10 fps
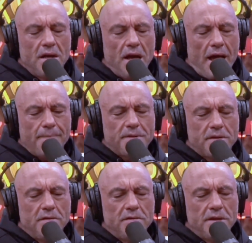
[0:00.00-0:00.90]

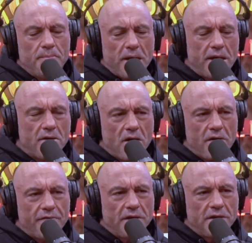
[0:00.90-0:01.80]
absolutely paid
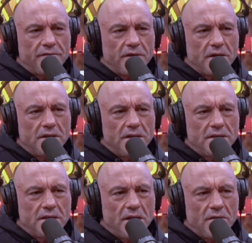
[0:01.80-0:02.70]
off at the very
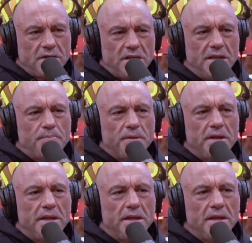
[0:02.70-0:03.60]
least. They're
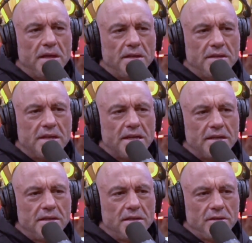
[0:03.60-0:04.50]
deeply
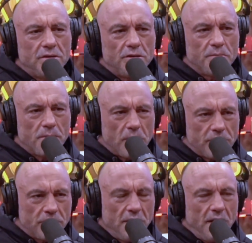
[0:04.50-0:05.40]
indebted to the
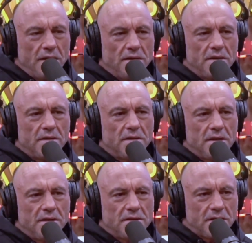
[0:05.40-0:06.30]
promoters, and there
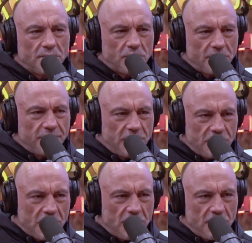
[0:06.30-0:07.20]
is some sort of an
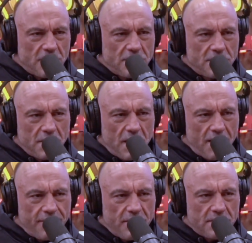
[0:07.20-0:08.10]
agenda to
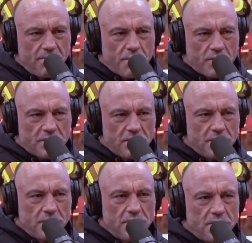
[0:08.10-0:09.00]
have this
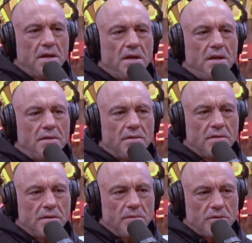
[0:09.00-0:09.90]
person who's either
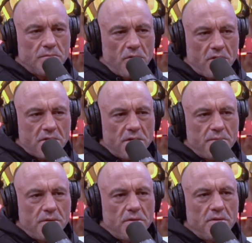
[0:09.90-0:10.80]
the most
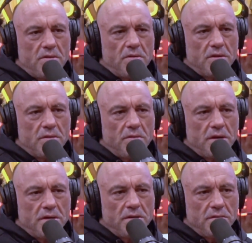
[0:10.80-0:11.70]
marketable or the
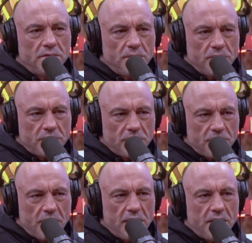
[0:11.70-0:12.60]
one who the most is
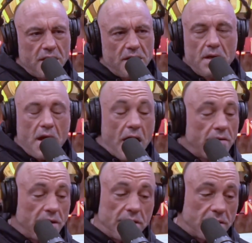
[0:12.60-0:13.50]
writing on. I
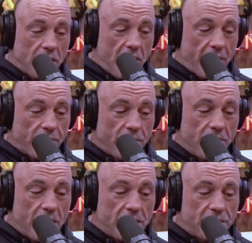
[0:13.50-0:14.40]
don't think he's going to have a
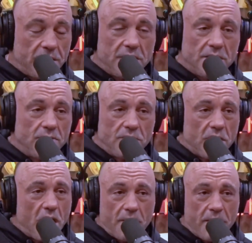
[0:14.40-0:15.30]
rematch. He didn't
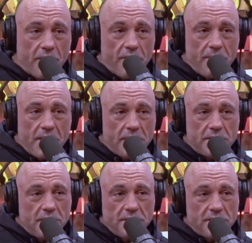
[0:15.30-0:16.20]
talk about a rematch,
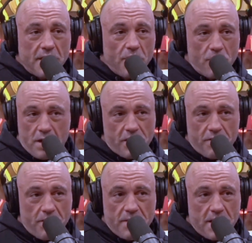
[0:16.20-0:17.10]
didn't say he wanted a
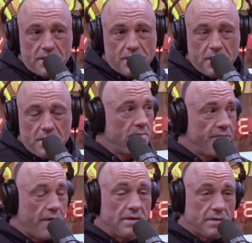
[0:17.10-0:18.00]
rematch, and
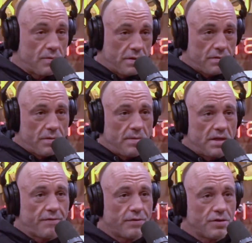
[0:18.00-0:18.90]
Francis wants a rematch
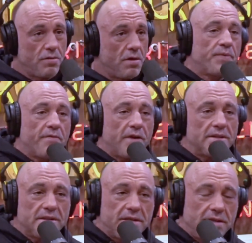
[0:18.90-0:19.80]
for sure.
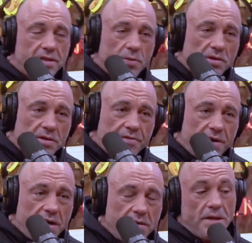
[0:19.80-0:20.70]
Francis thinks he won the
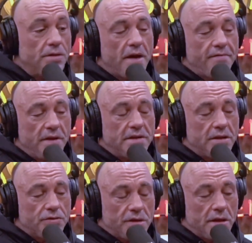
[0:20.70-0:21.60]
fight. And there's, it's
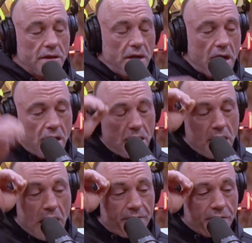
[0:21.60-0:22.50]
interesting,
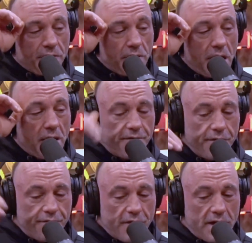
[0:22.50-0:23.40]
after
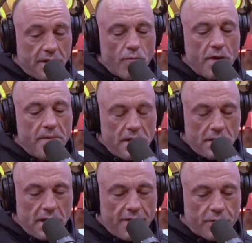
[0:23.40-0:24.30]
the fight,
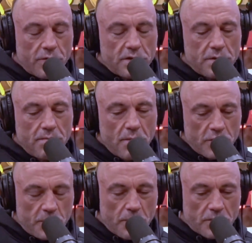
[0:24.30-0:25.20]
immediately afterwards,
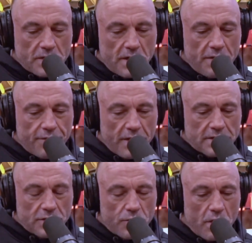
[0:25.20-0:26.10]
most people were saying that
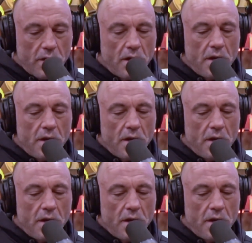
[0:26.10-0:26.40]
Francis won